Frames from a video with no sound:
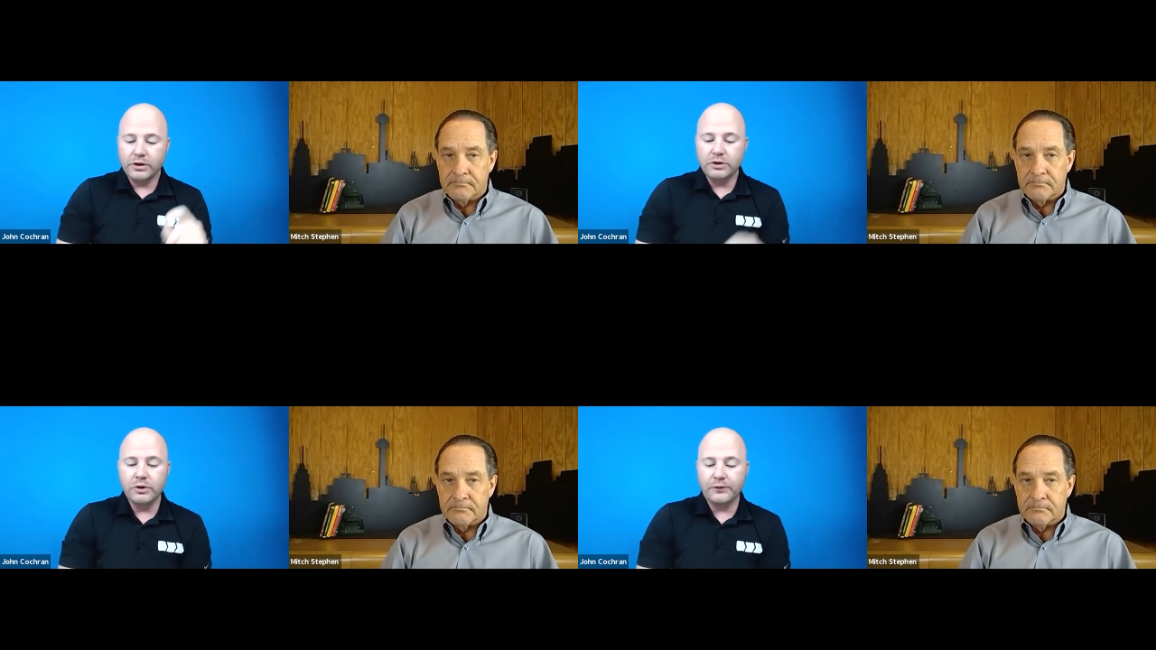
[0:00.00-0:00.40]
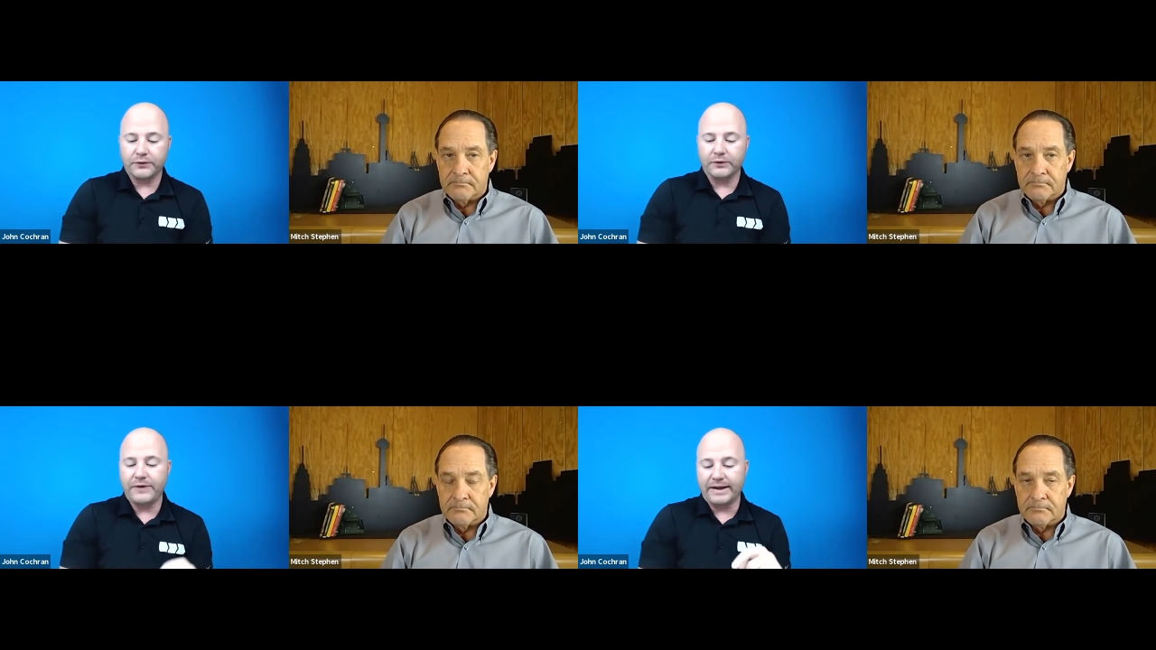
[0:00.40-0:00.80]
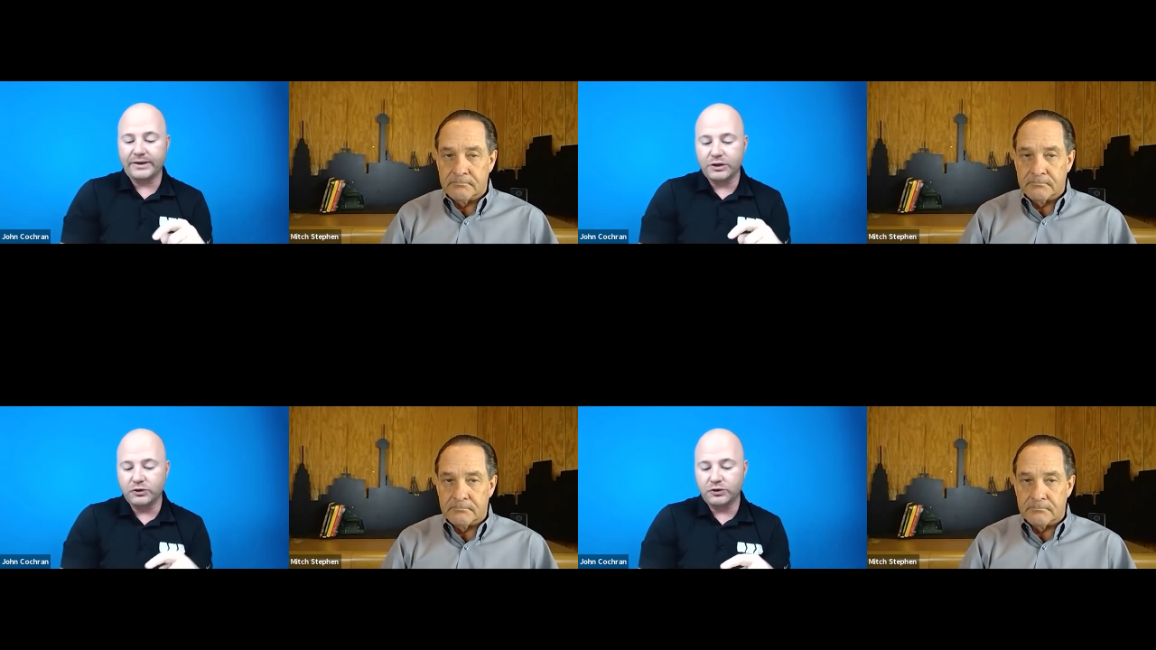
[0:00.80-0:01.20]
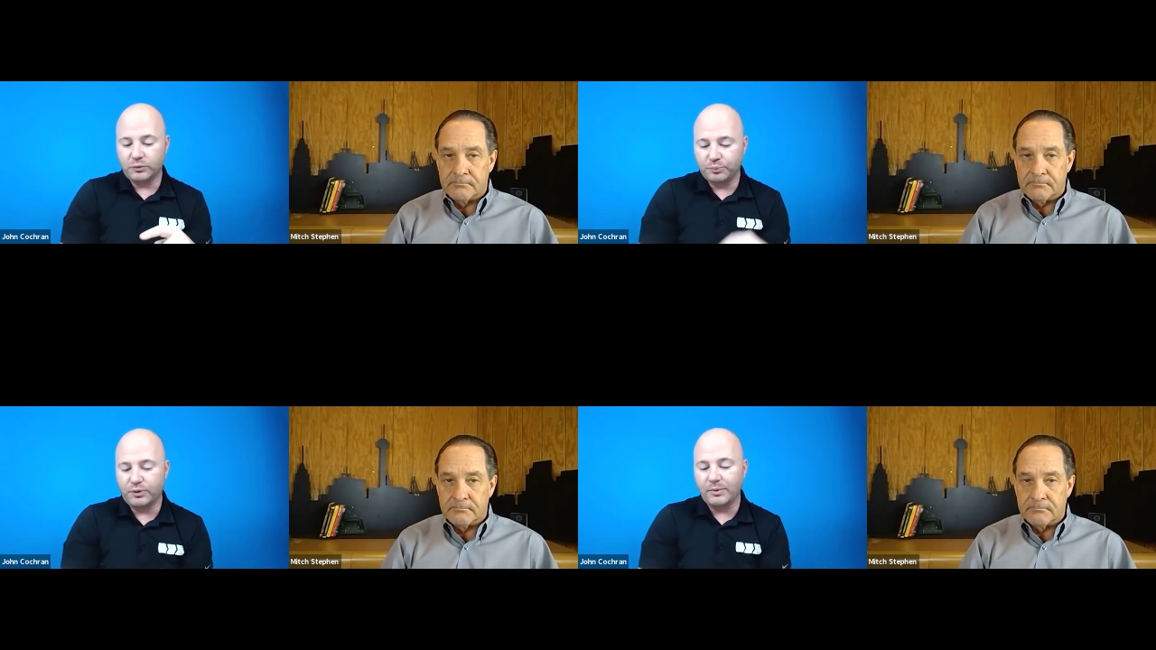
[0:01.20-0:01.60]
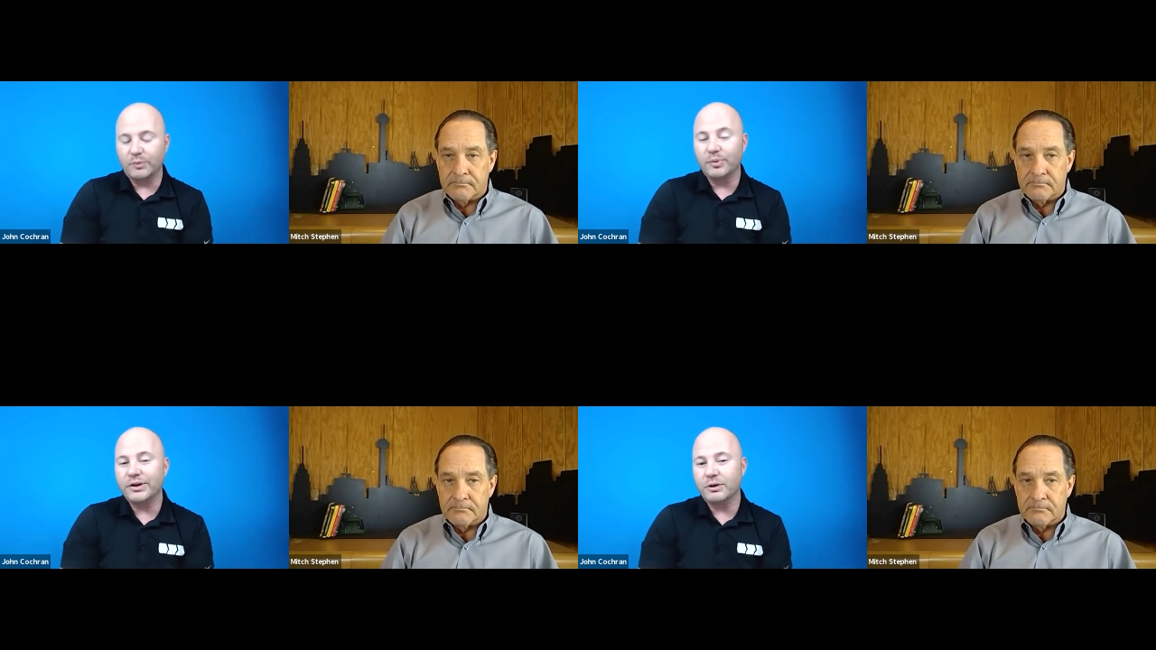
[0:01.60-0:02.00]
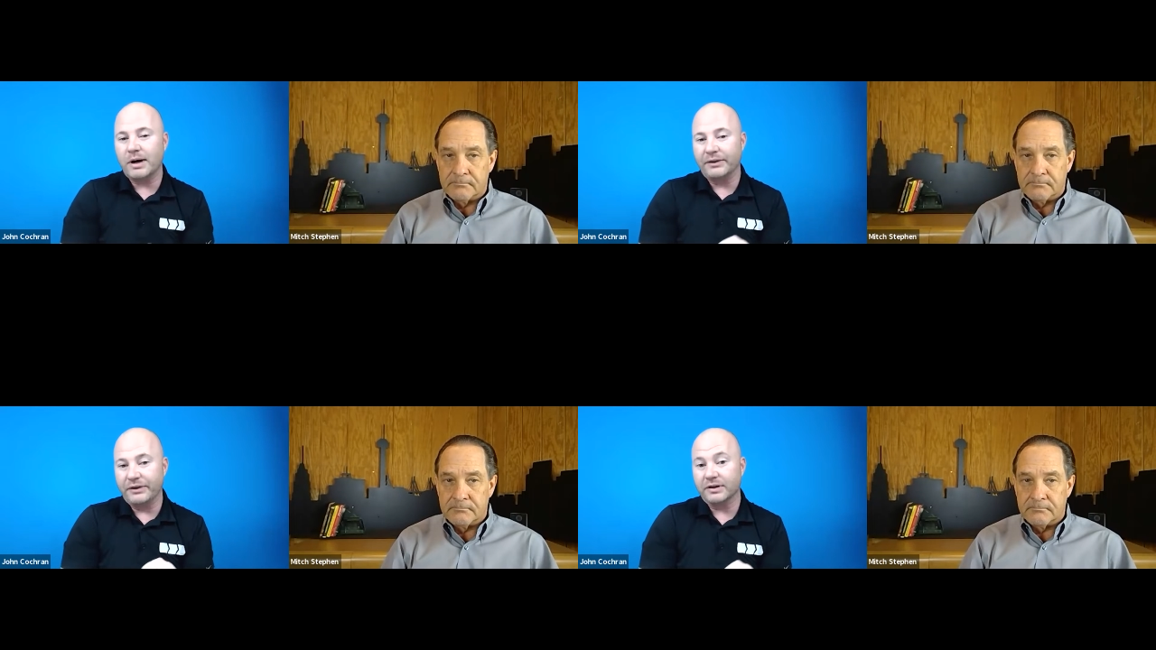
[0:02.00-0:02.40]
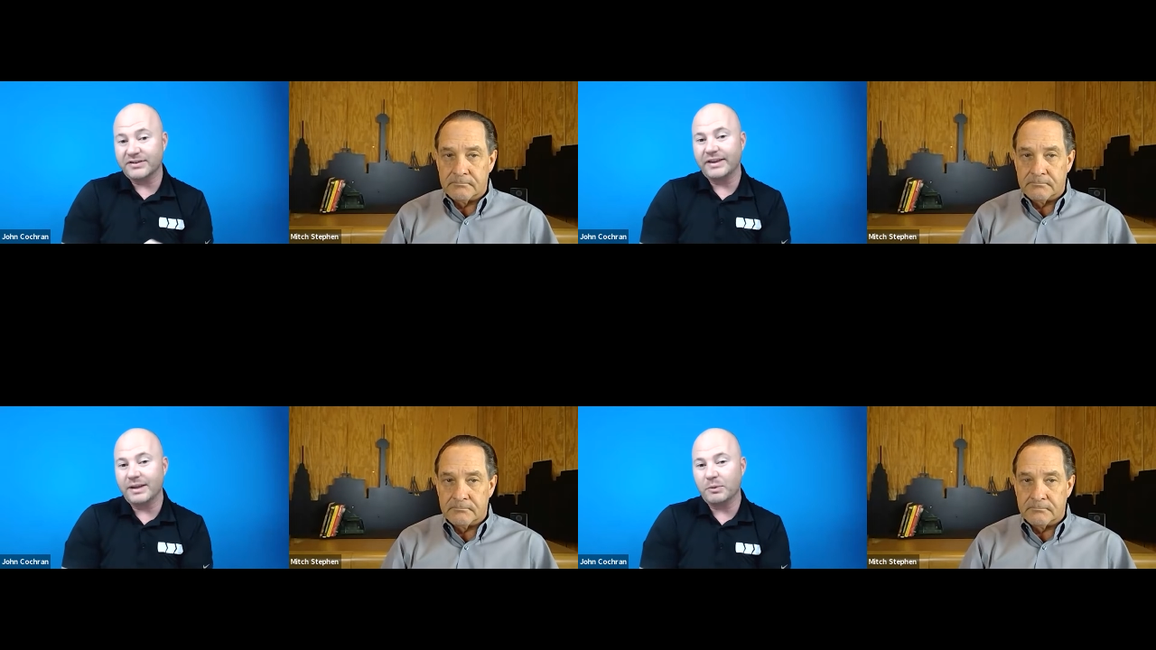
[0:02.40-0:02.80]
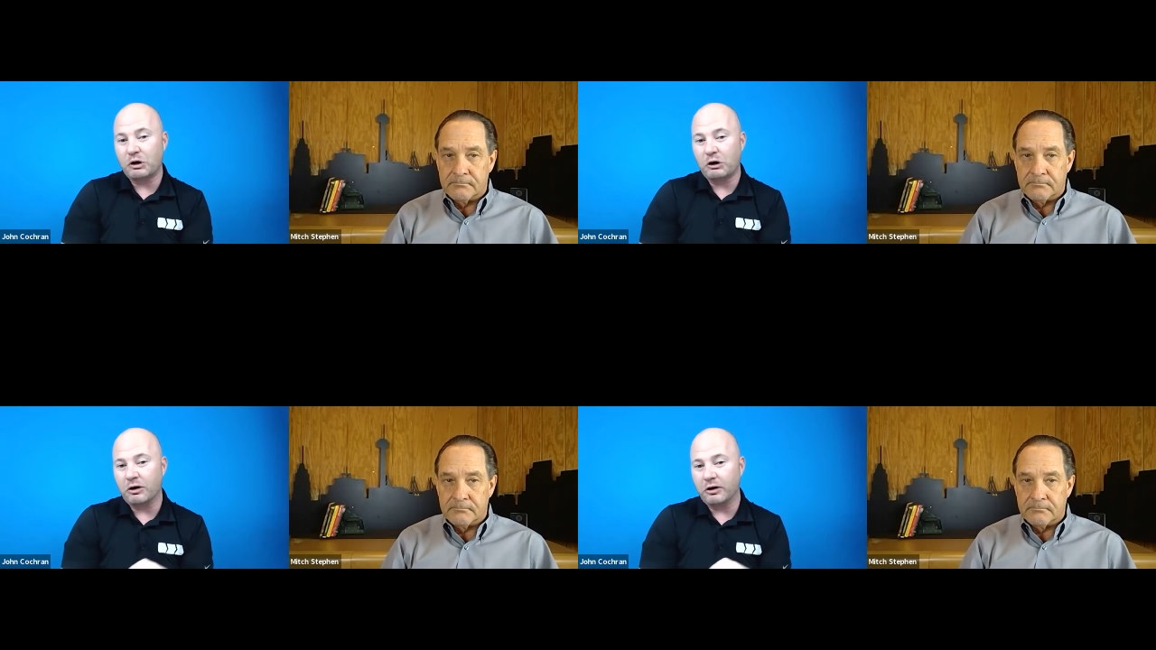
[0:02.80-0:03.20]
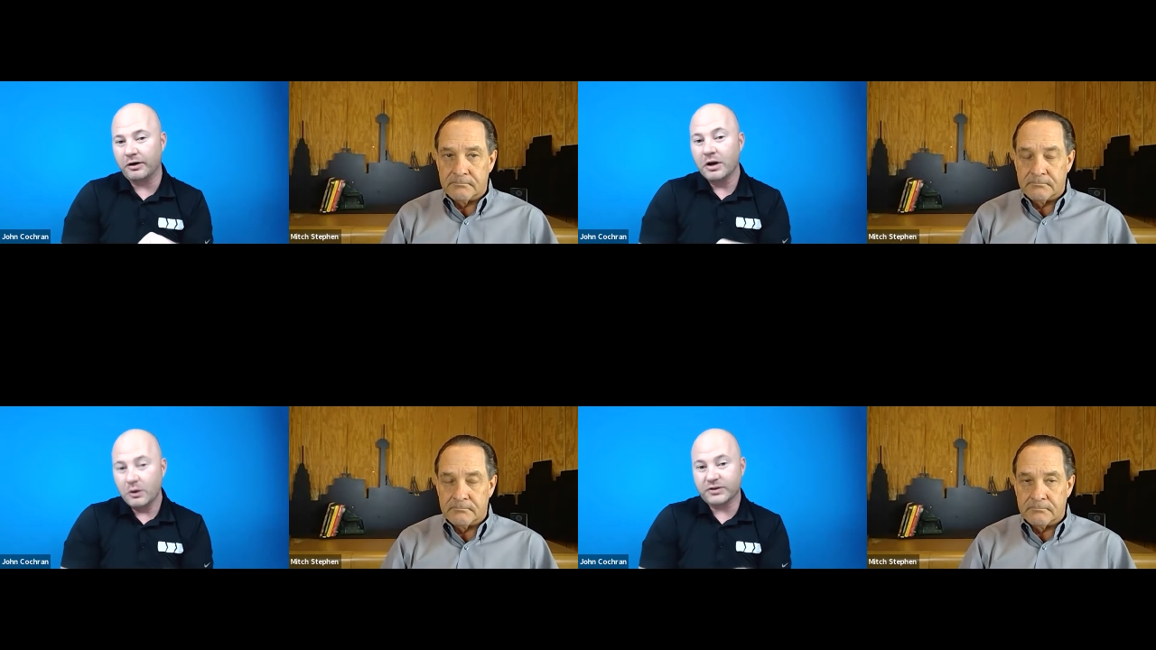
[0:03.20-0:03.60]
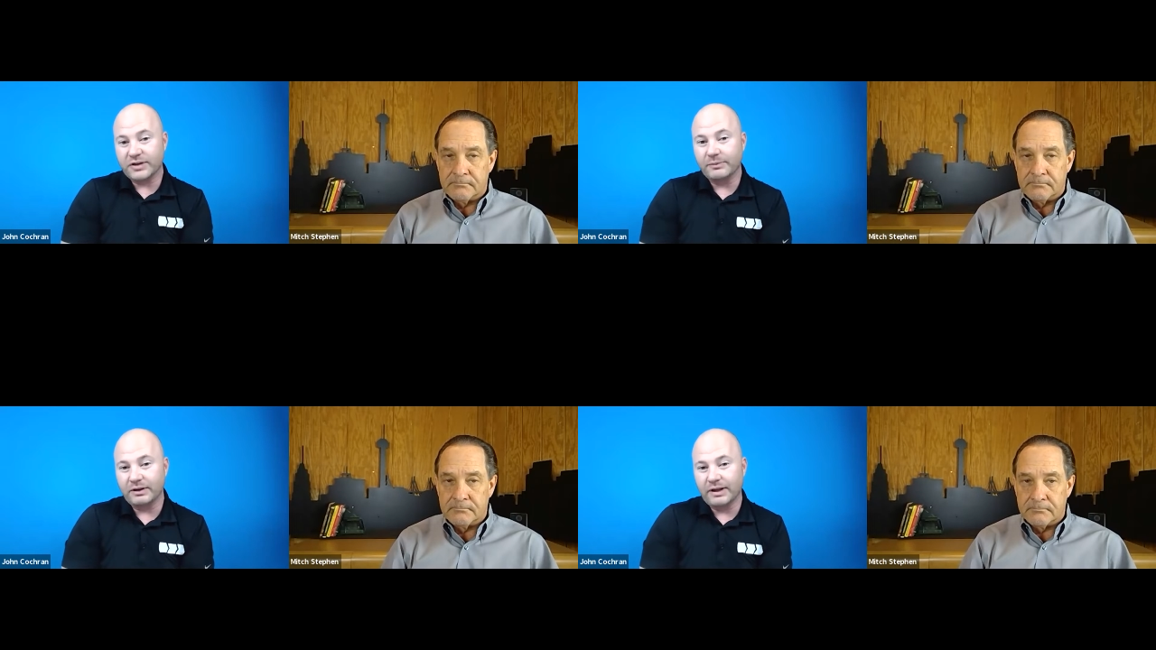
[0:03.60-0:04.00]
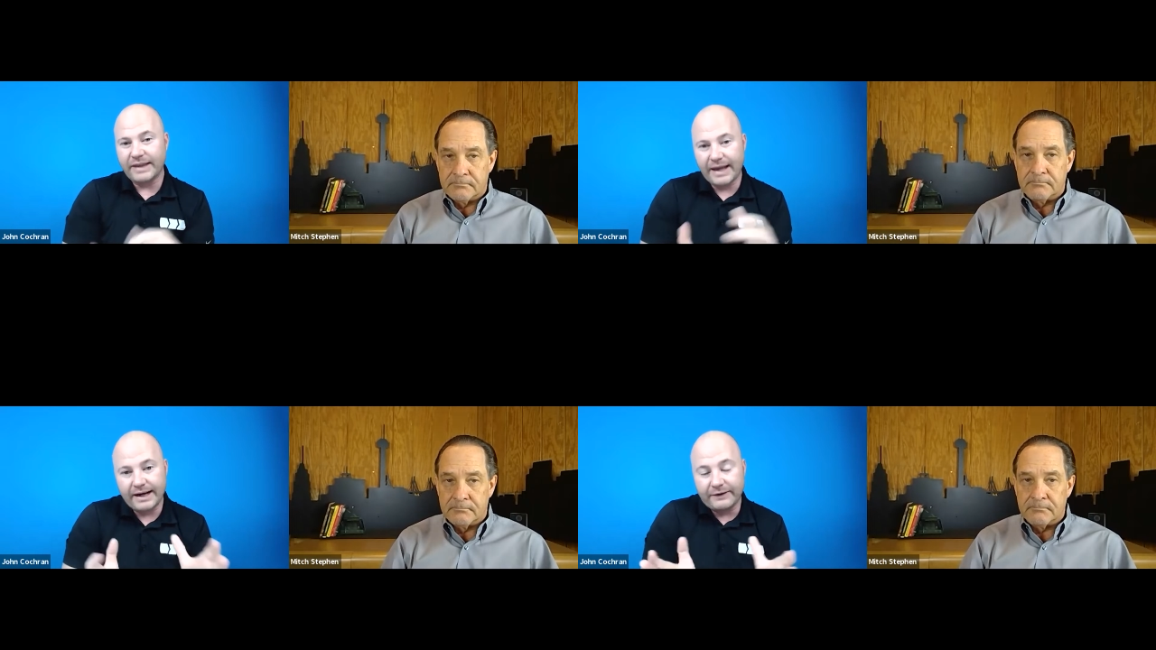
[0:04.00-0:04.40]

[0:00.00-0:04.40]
Speaker 1: you know for a fact that you should probably go out there and send them a card or something like that.